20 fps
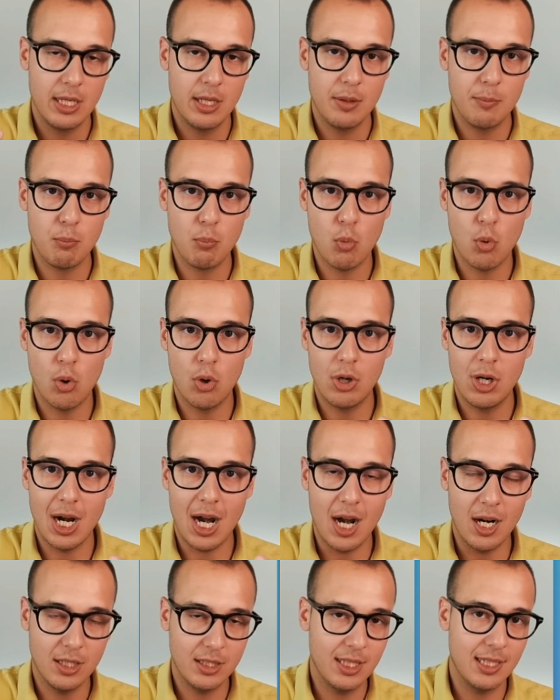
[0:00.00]
more
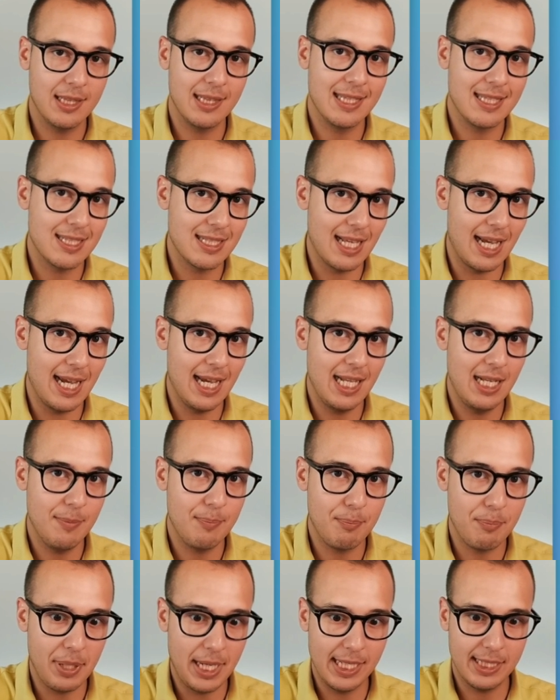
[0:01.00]
article style,
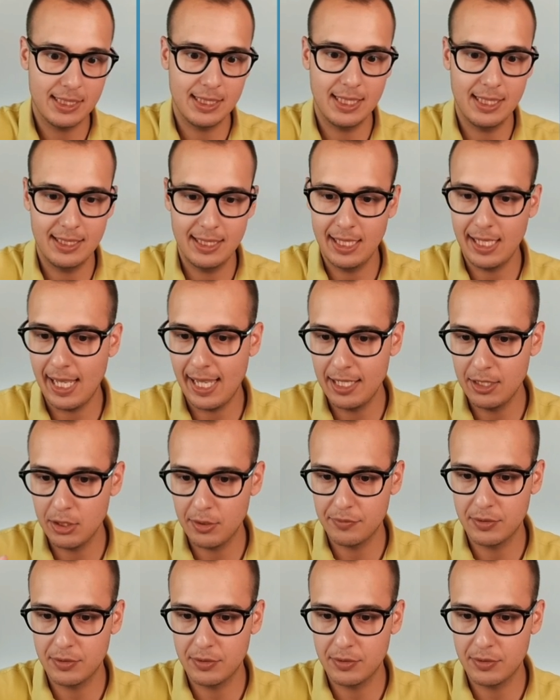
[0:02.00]
but at the end of